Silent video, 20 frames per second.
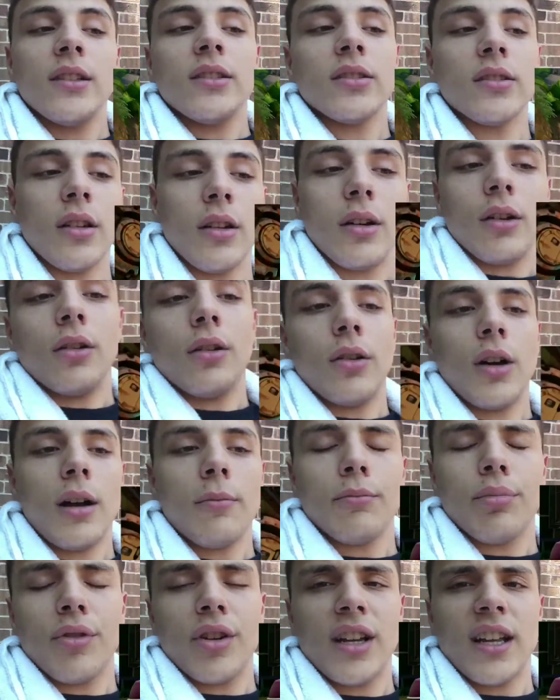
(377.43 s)
so
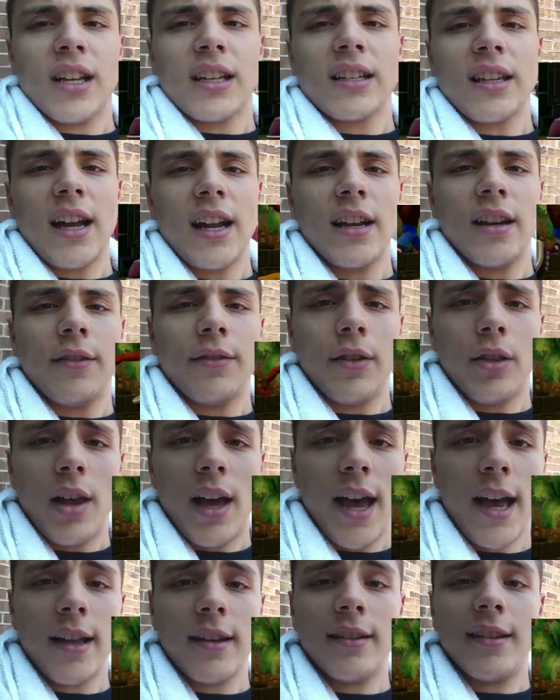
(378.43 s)
I'm pretty excited for
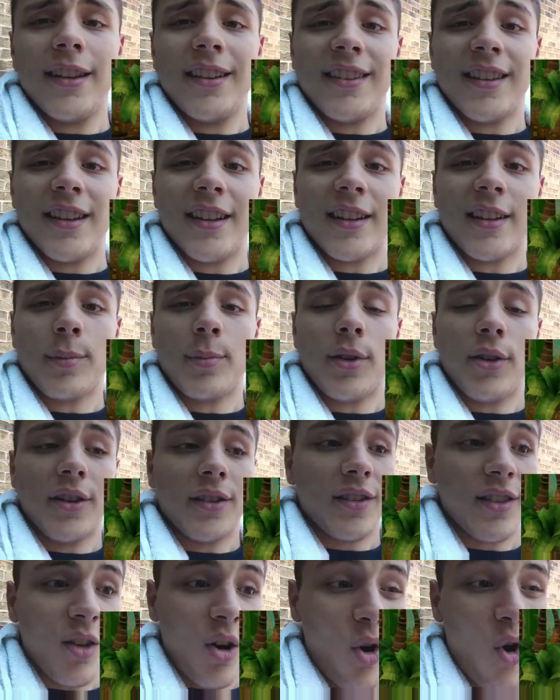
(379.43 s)
that and to
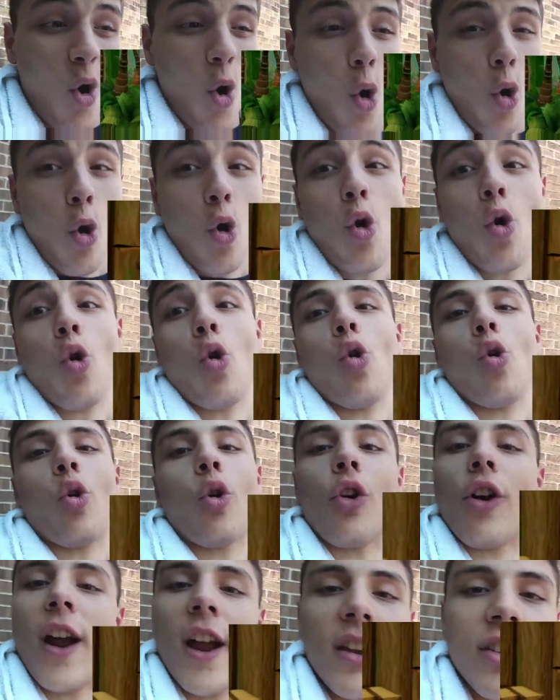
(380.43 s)
experience the whole
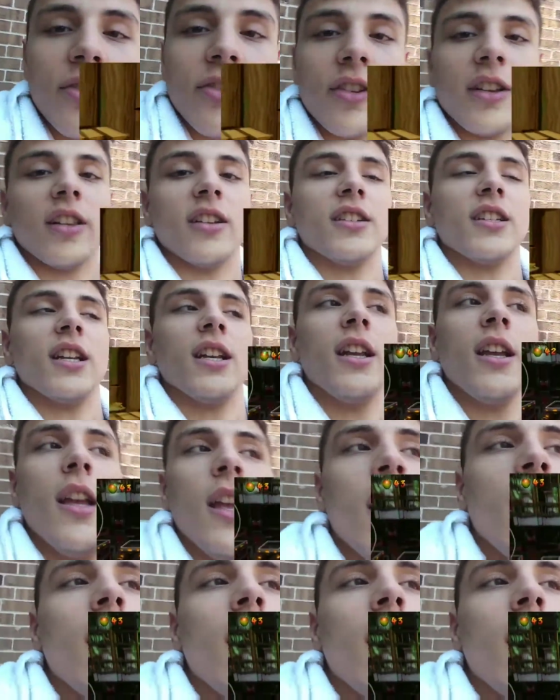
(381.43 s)
Crash trilogy